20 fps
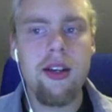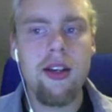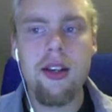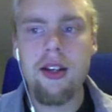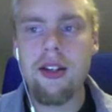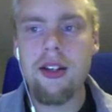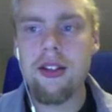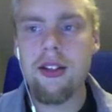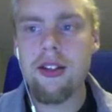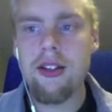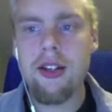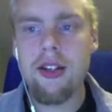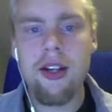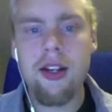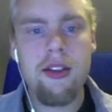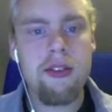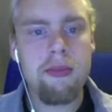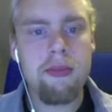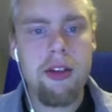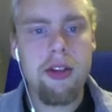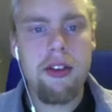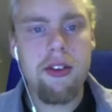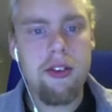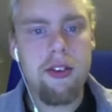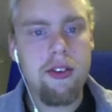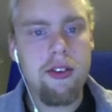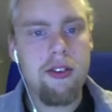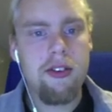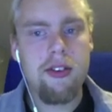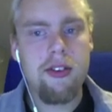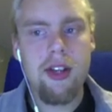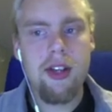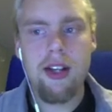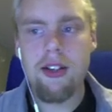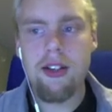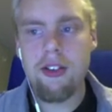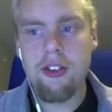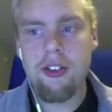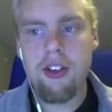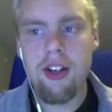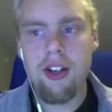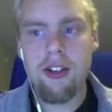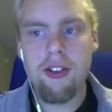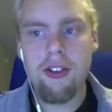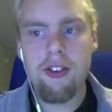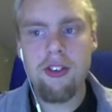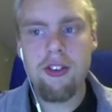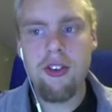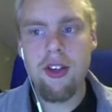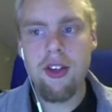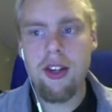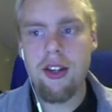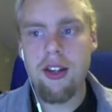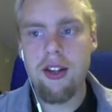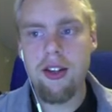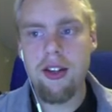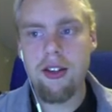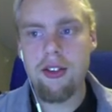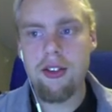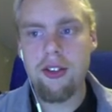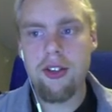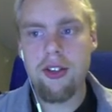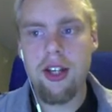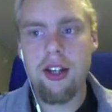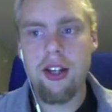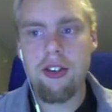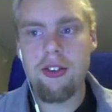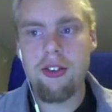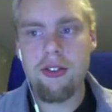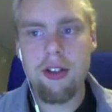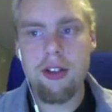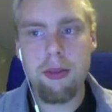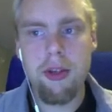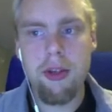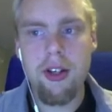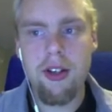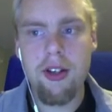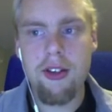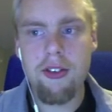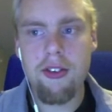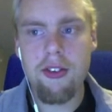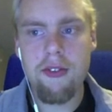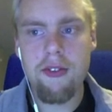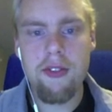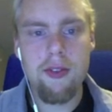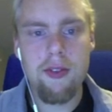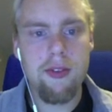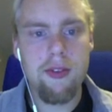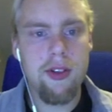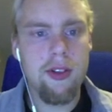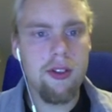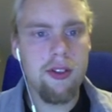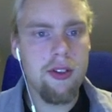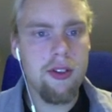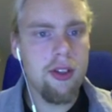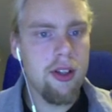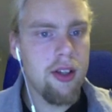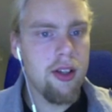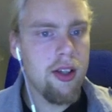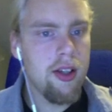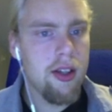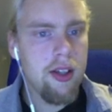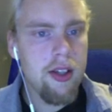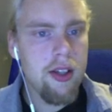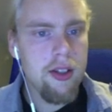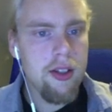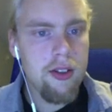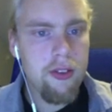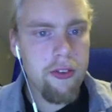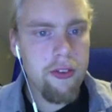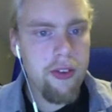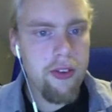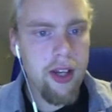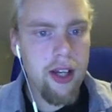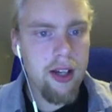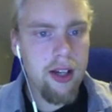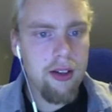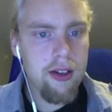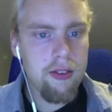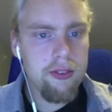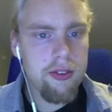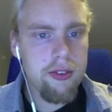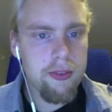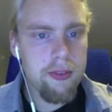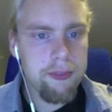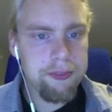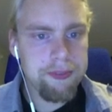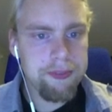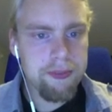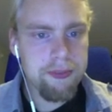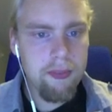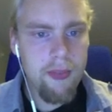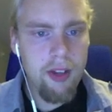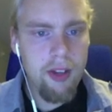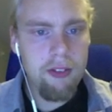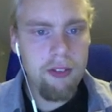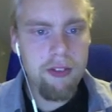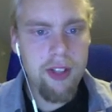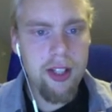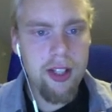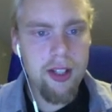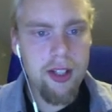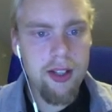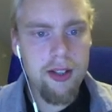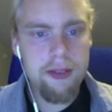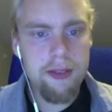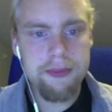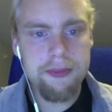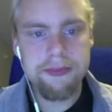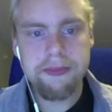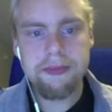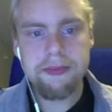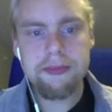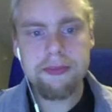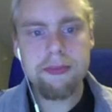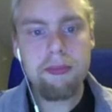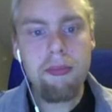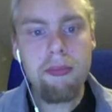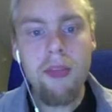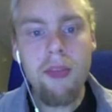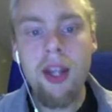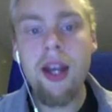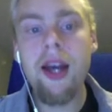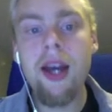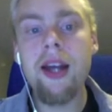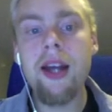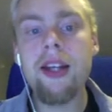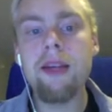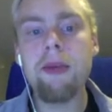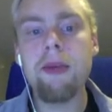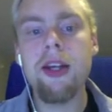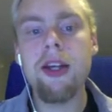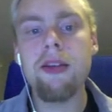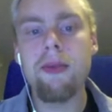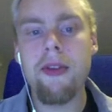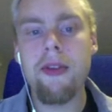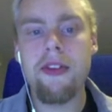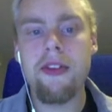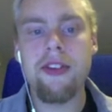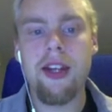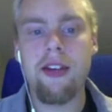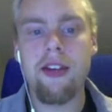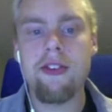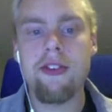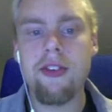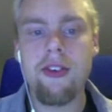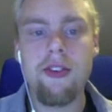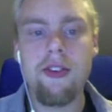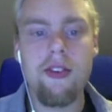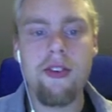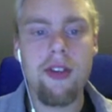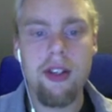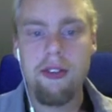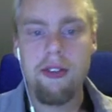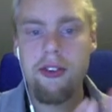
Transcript: and other methods that change the location or appearance of the view. Also have fade, animate with textures. You can have a